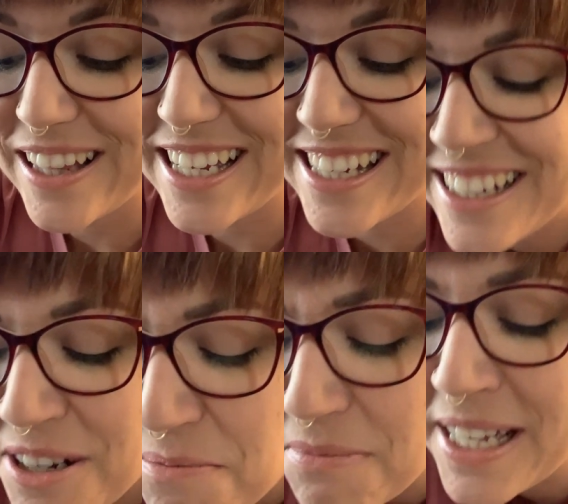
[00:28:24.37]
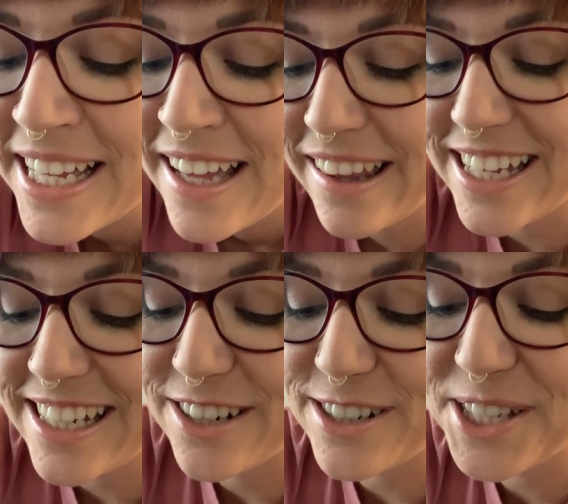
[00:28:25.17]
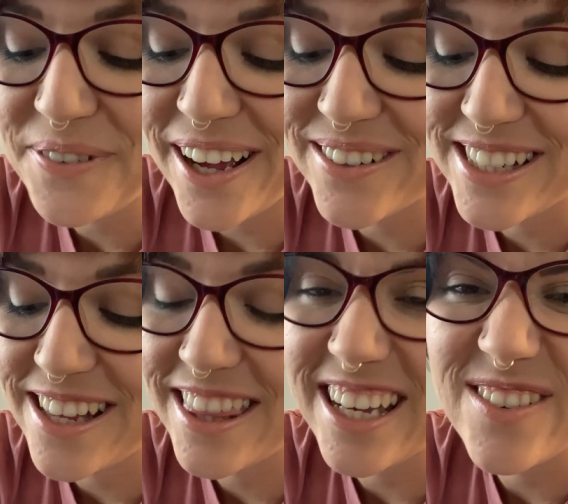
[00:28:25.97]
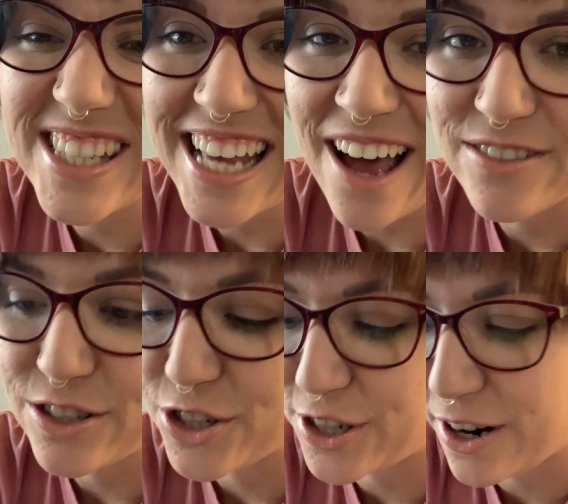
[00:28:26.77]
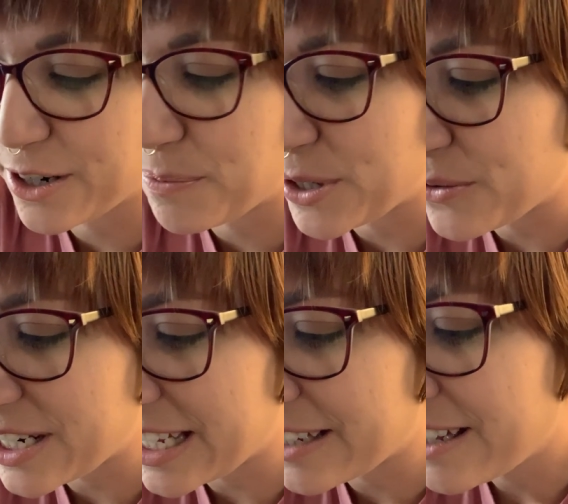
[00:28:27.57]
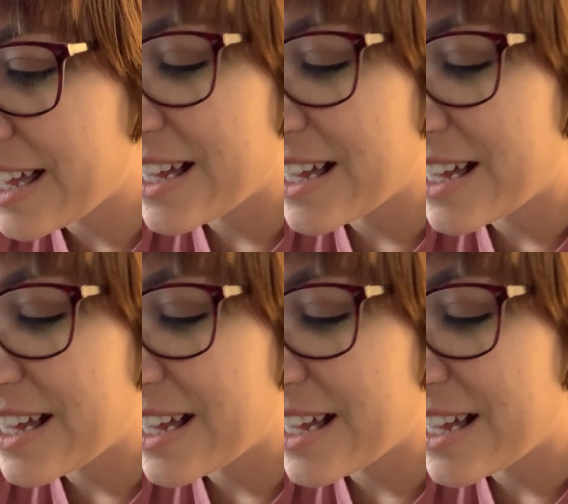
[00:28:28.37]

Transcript: Lys Lysandra's smile was a thing of savage, dark beauty.